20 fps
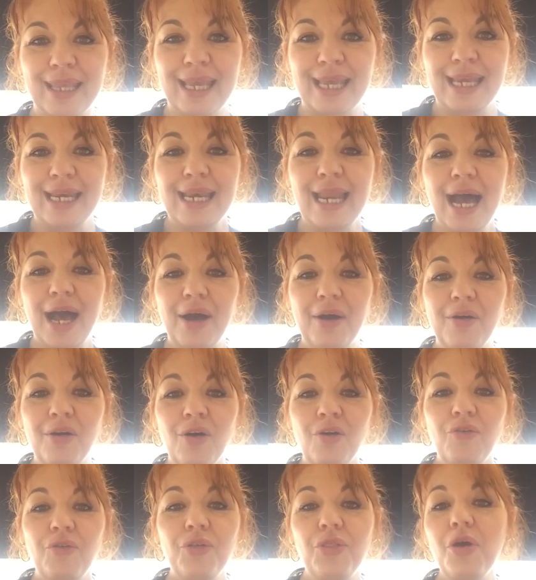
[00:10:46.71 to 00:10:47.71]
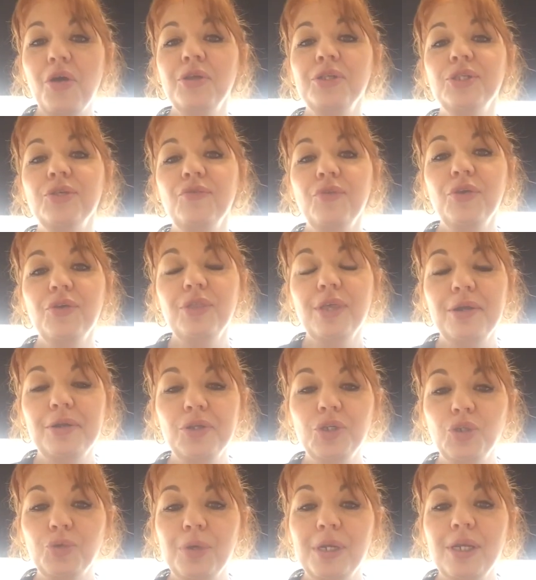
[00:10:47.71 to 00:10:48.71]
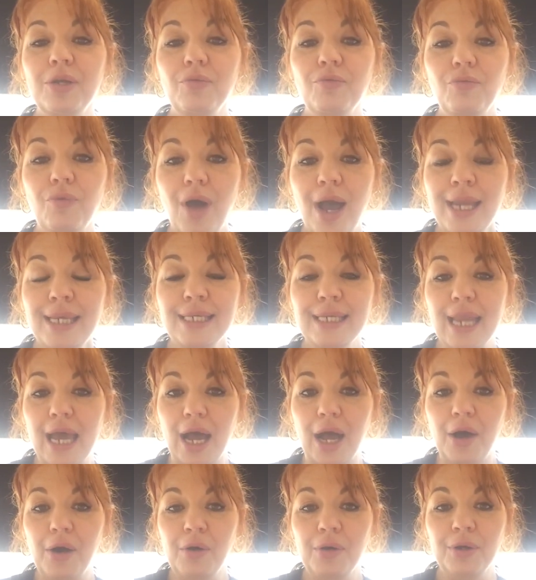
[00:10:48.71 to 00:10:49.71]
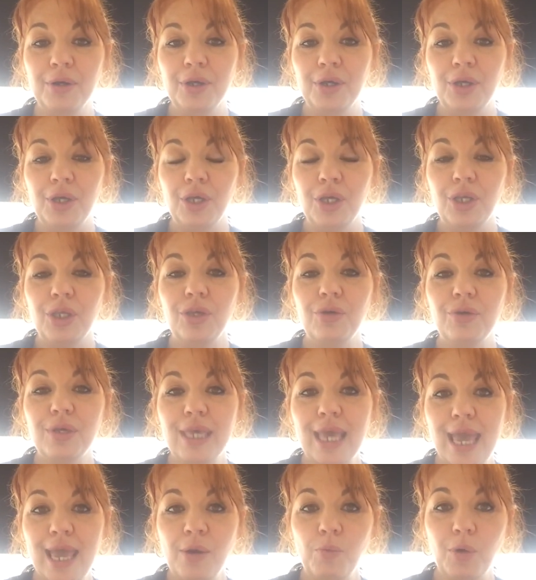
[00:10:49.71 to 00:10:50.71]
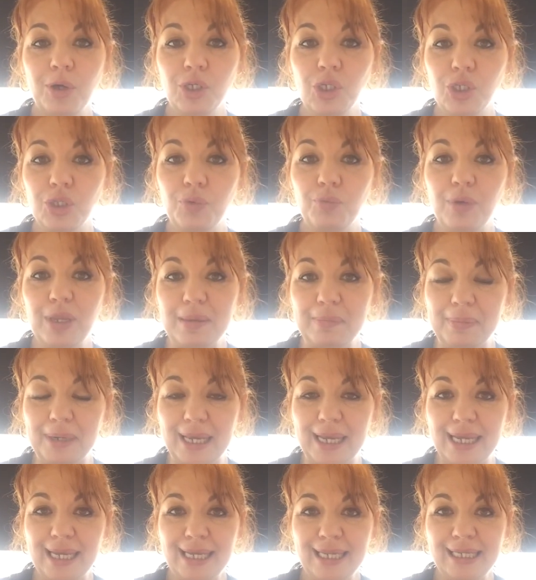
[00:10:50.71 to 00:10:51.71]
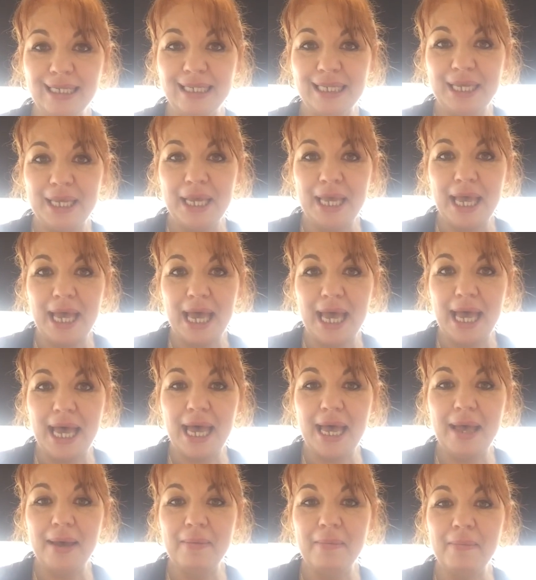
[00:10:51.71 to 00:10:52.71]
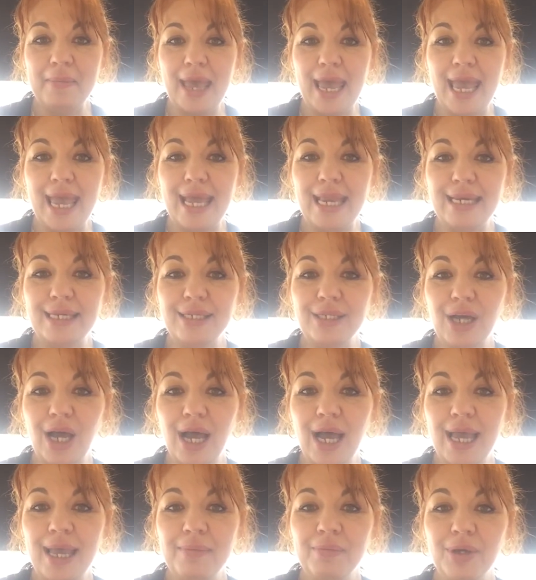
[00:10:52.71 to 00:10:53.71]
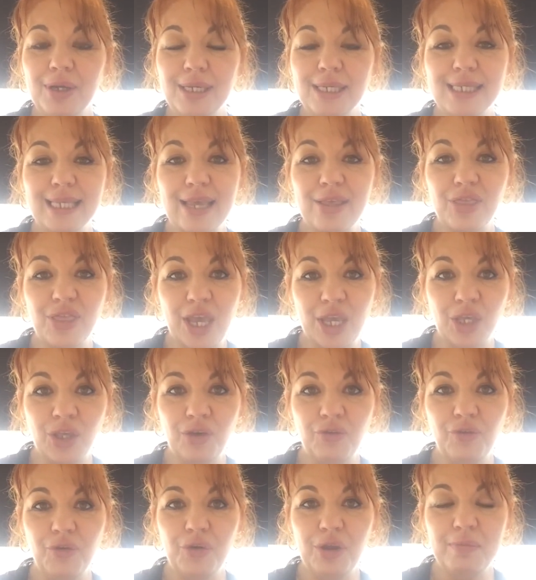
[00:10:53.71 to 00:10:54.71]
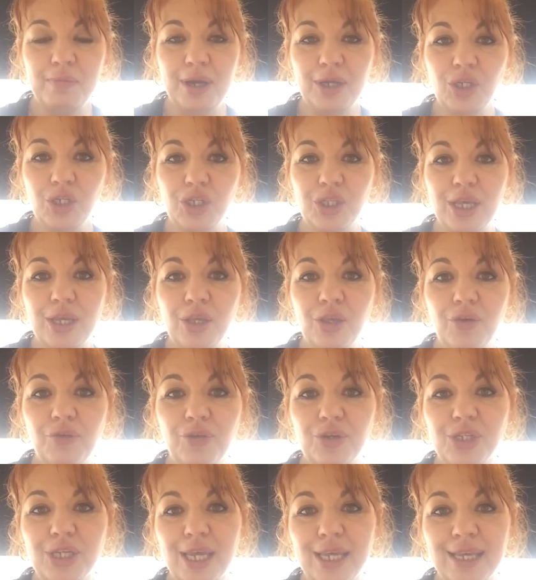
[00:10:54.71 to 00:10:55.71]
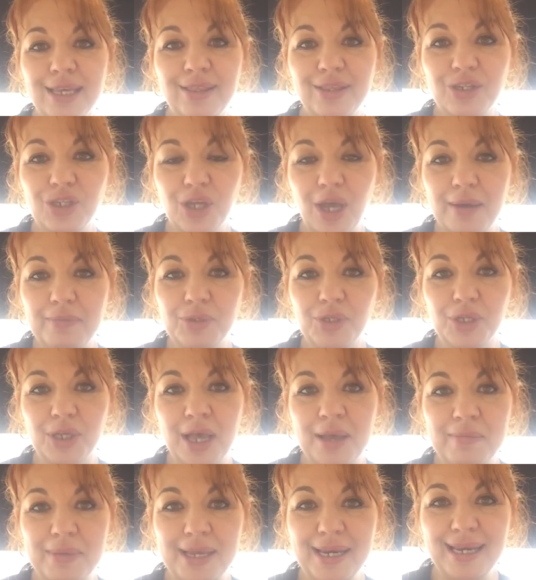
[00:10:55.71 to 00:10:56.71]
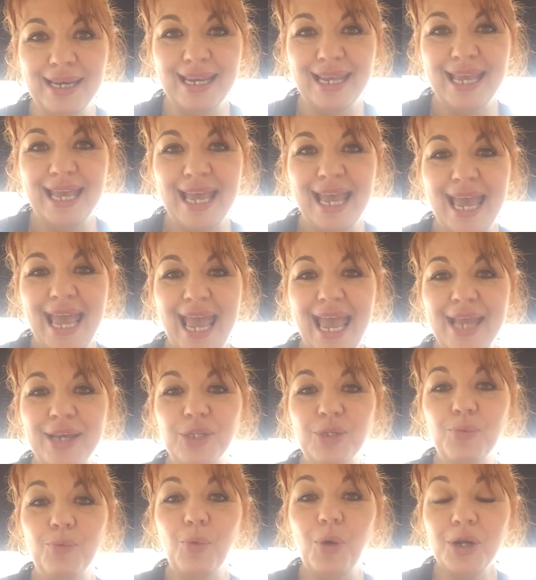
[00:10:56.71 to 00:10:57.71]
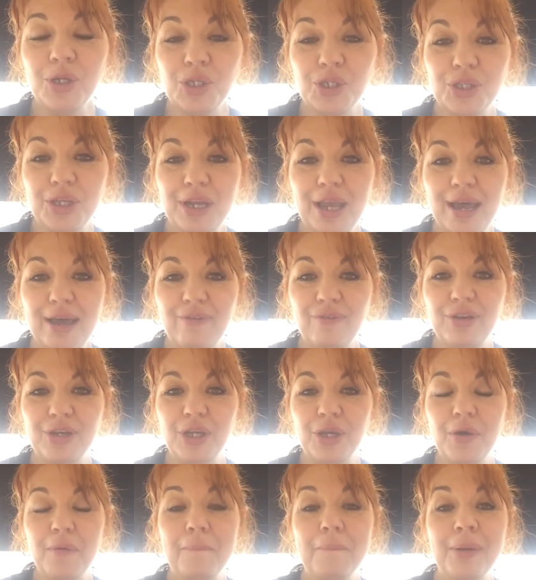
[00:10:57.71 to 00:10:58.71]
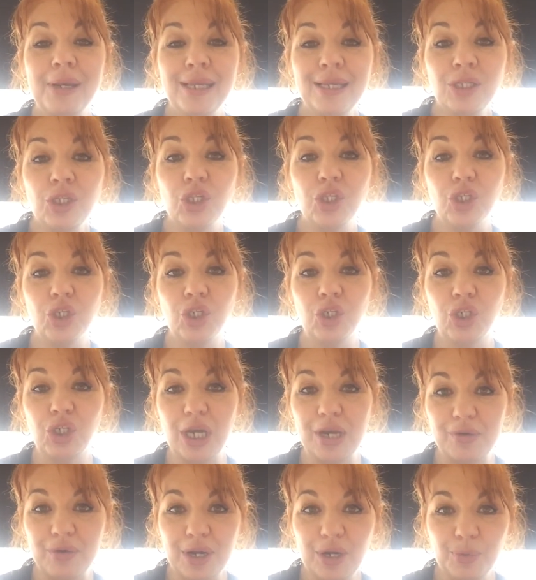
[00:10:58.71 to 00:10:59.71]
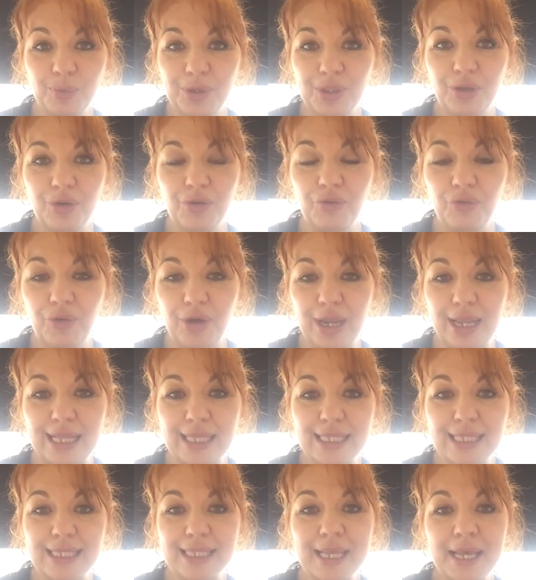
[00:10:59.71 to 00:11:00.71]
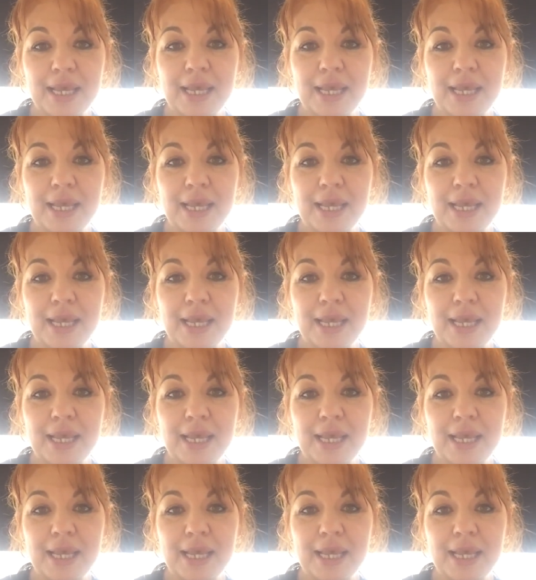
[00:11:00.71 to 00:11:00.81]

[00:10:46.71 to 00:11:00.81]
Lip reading: Now, for those of you that are joining right now, you can watch the replay. And I am going to say thank you very much. Thank you for taking the time to come in and to watch the live video. Please share it with your friends.